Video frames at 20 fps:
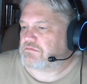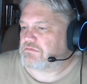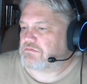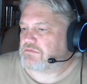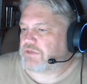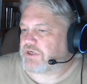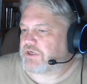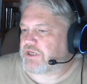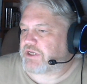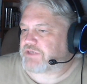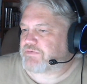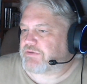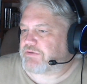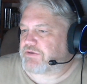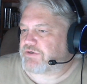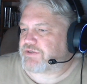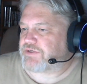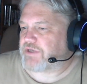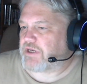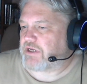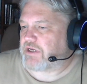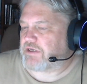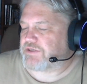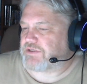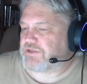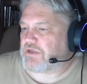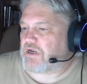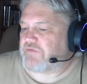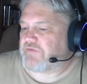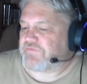guess what they're saying is
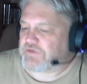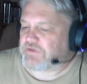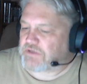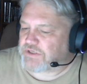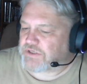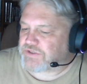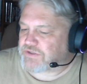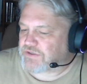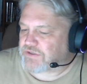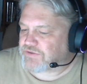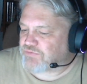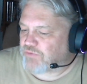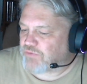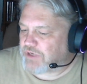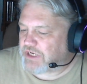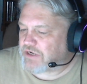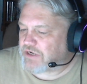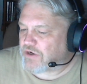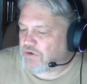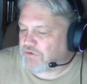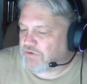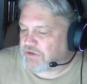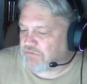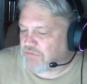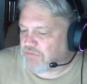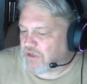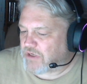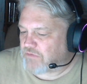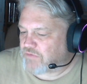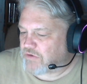life, at least as we know it,
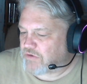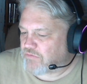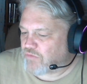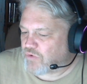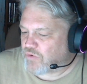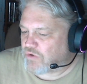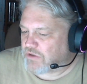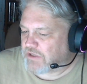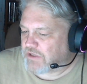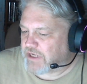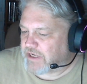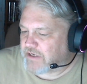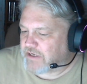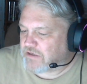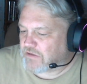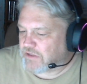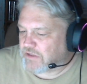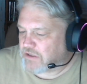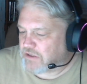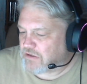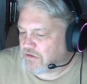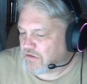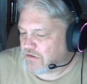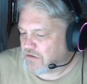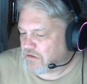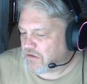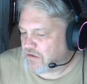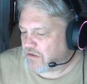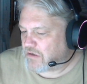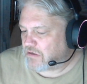may be more likely
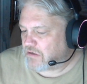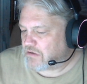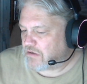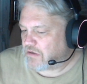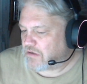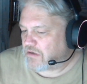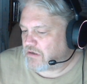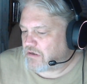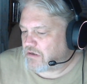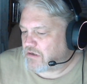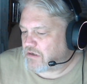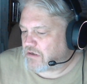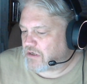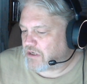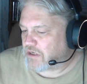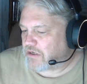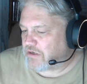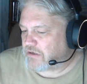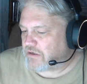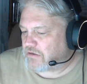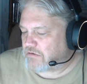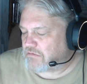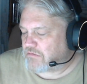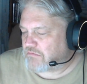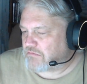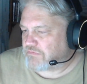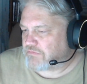um,